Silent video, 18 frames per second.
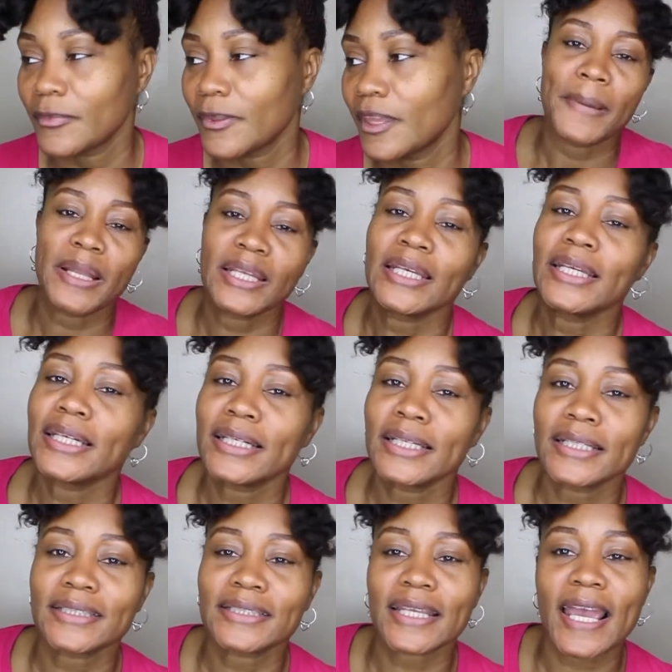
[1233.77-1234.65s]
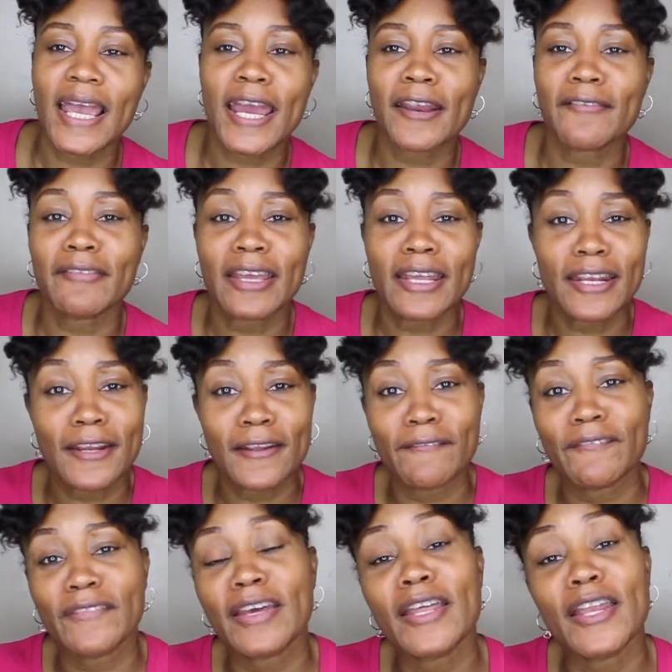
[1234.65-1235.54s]
Malika gets aggravated
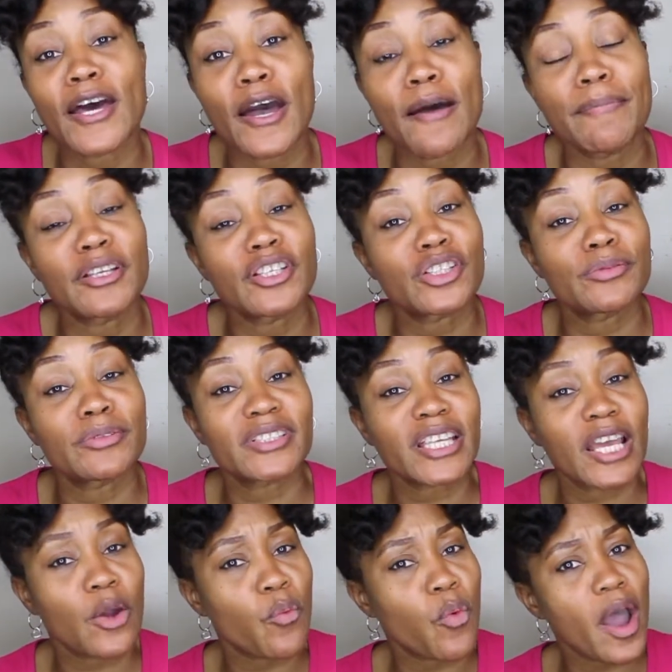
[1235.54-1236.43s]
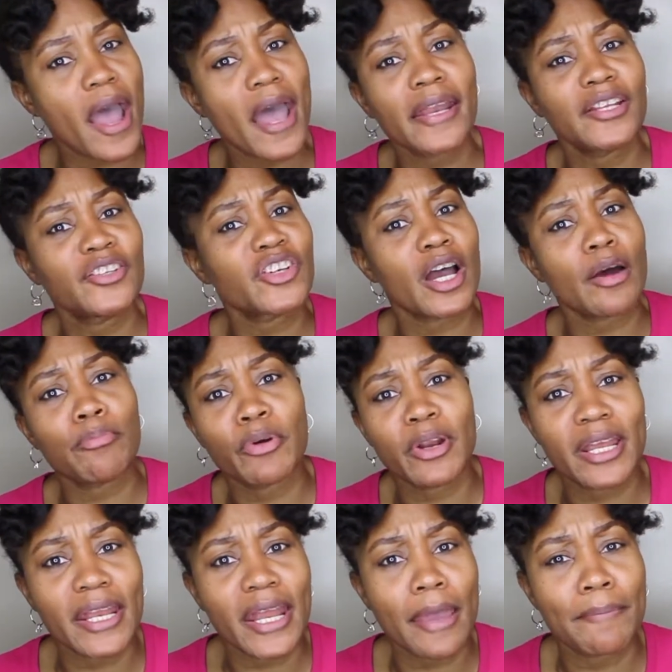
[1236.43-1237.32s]
and fed up, and she was like, why did y'all
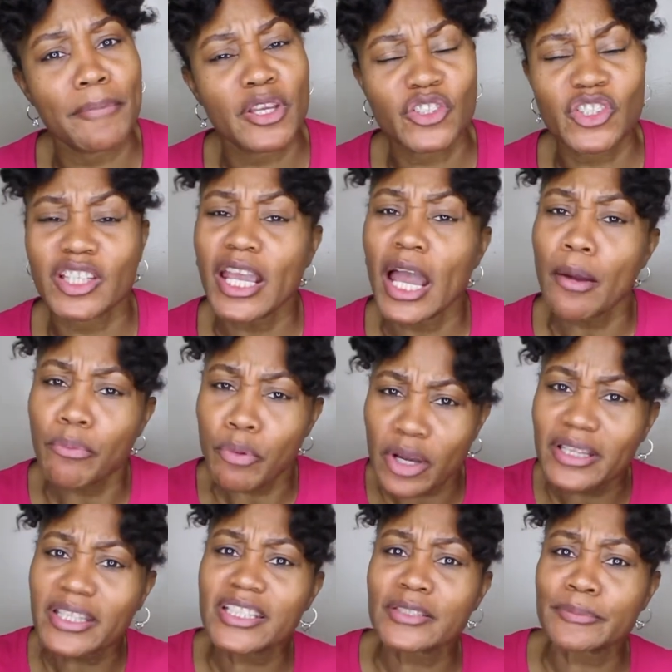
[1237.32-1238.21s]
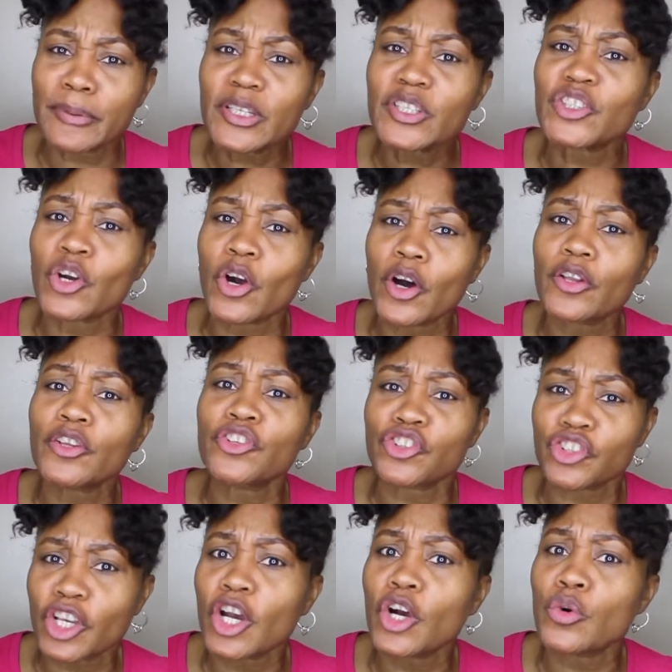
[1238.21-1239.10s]
bring that bitch? Y'all brought this bitch on the
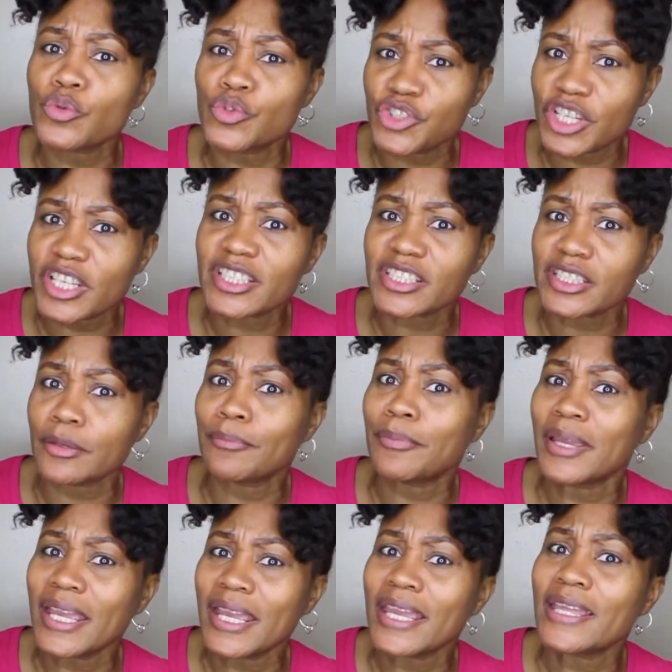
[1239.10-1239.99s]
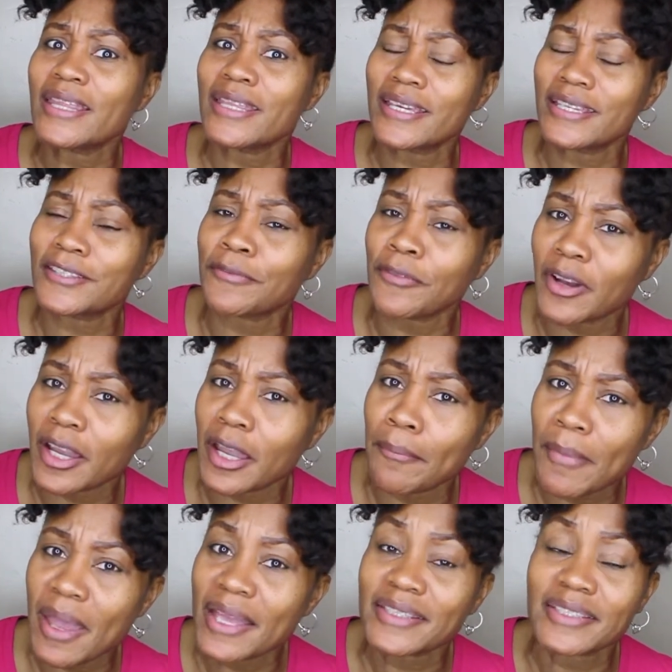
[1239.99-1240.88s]
show just to be this
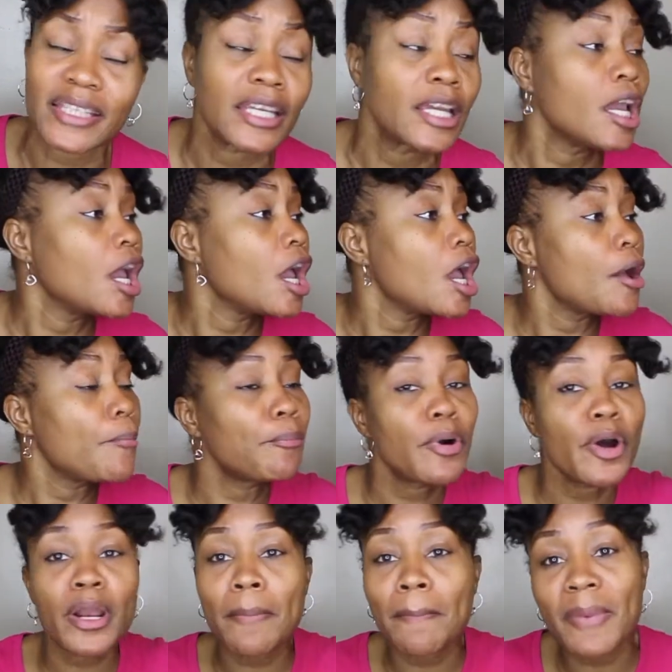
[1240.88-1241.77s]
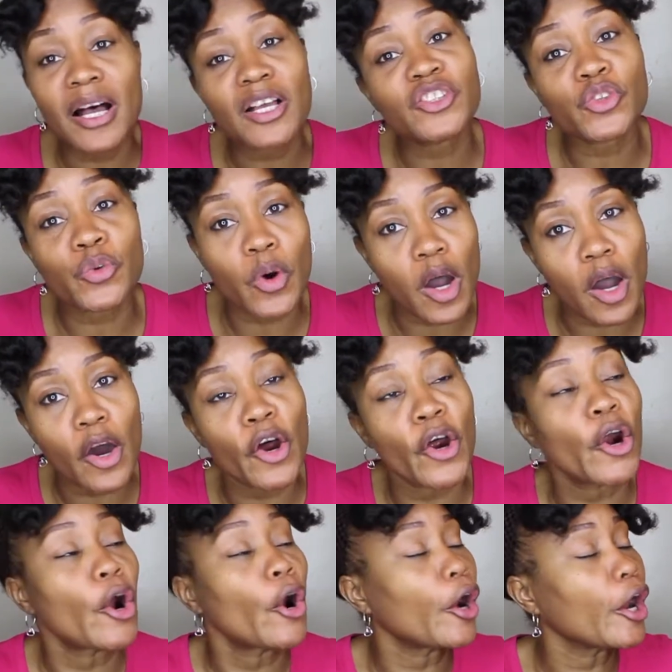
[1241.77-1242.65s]
fucking messy. Put a muzzle on
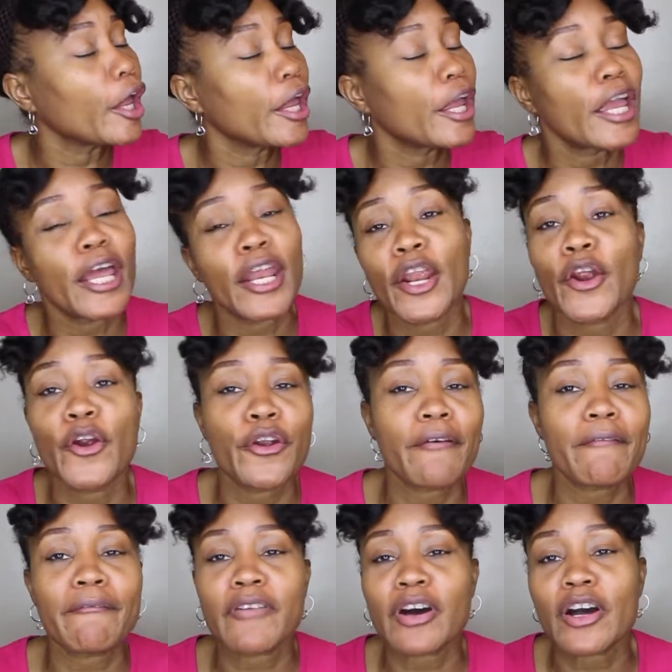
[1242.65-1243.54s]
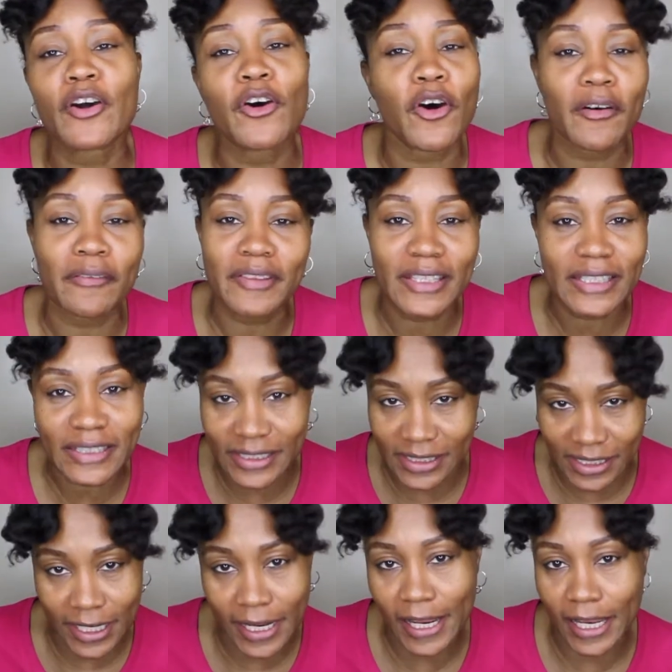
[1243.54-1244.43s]
her and get her to fuck off this
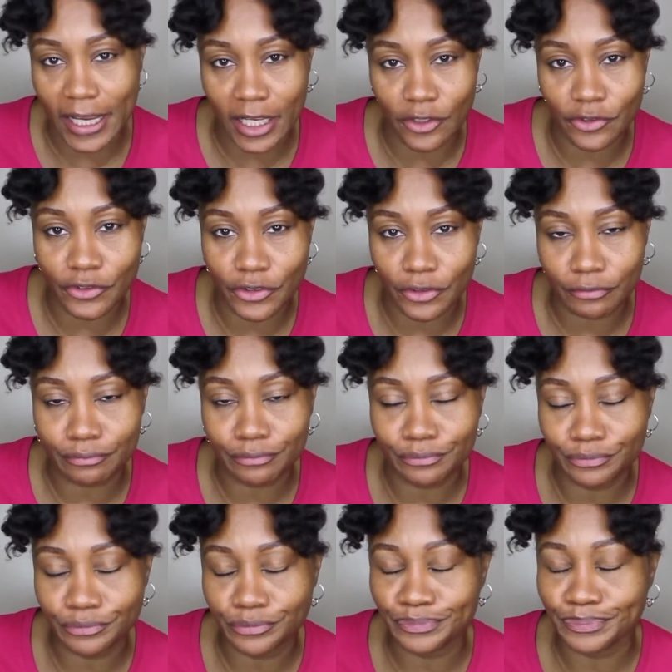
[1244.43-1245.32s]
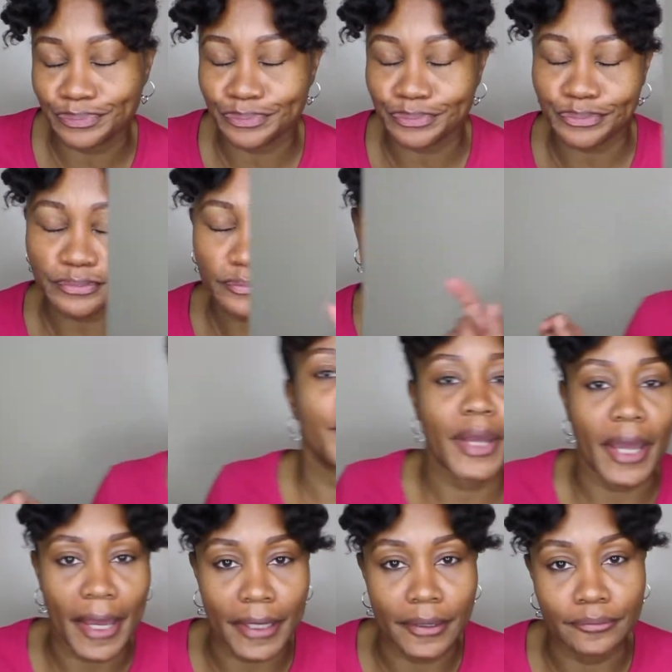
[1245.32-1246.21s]
stage.
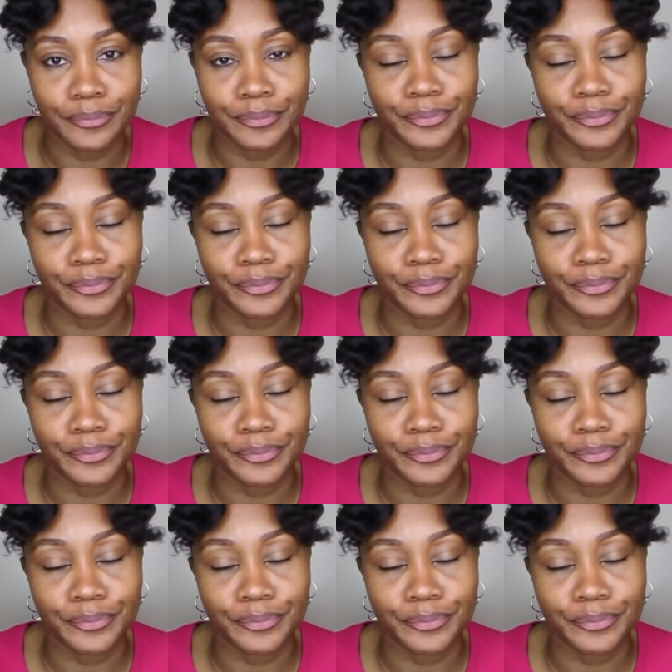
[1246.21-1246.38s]
Okay.